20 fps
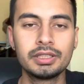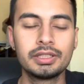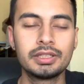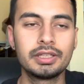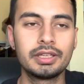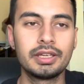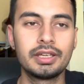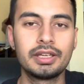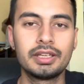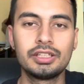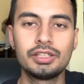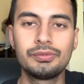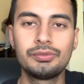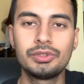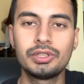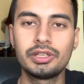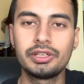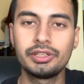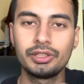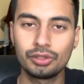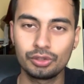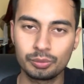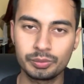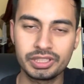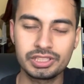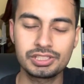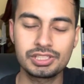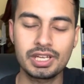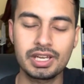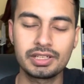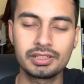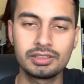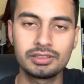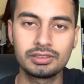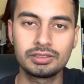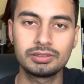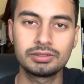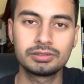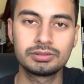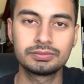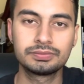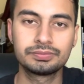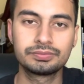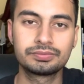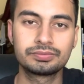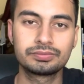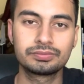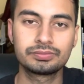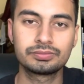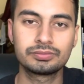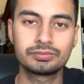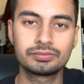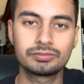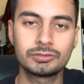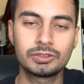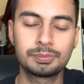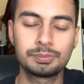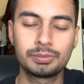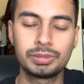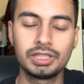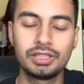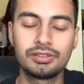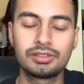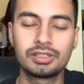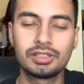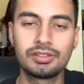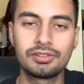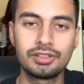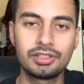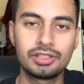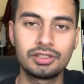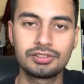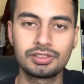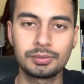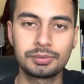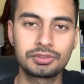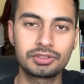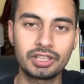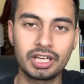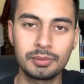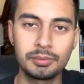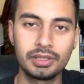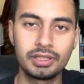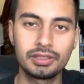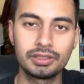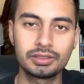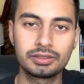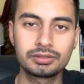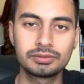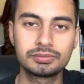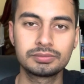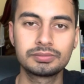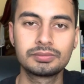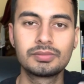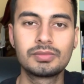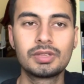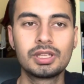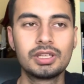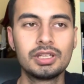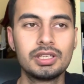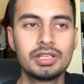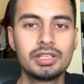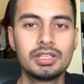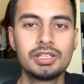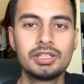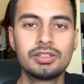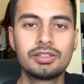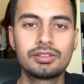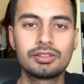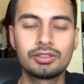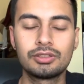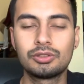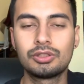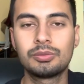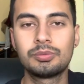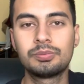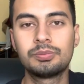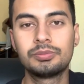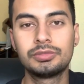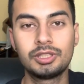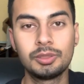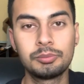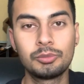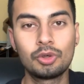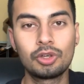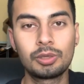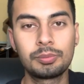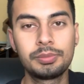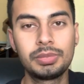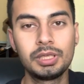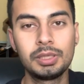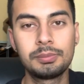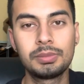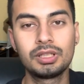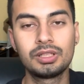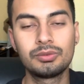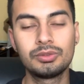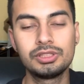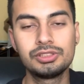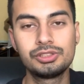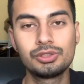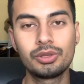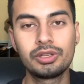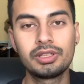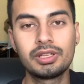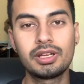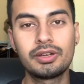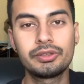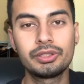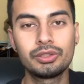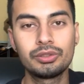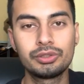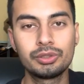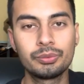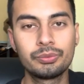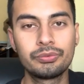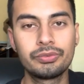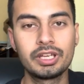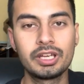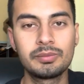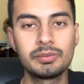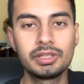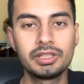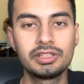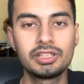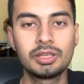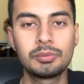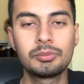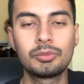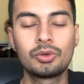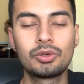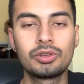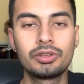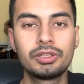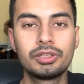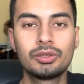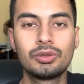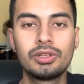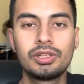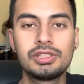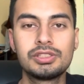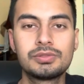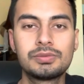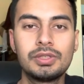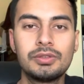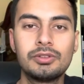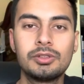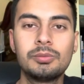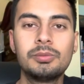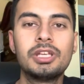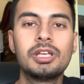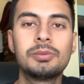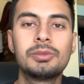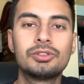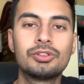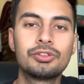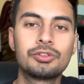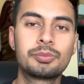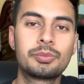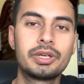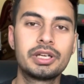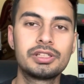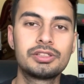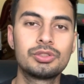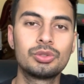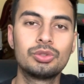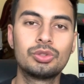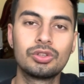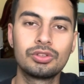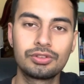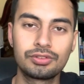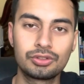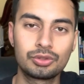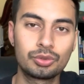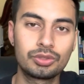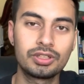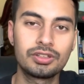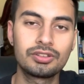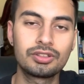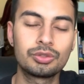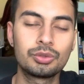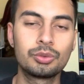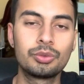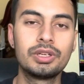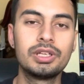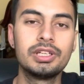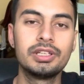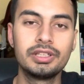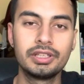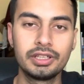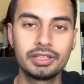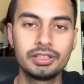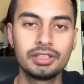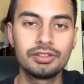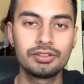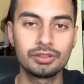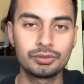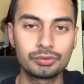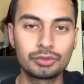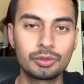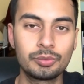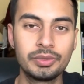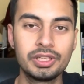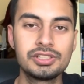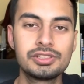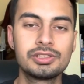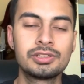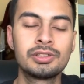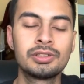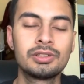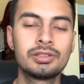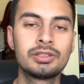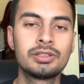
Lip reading: And if you are new to my channel, please consider subscribing. So the more people will join our YouTube family, the more knowledge we will be able to spread to those students who really need this information.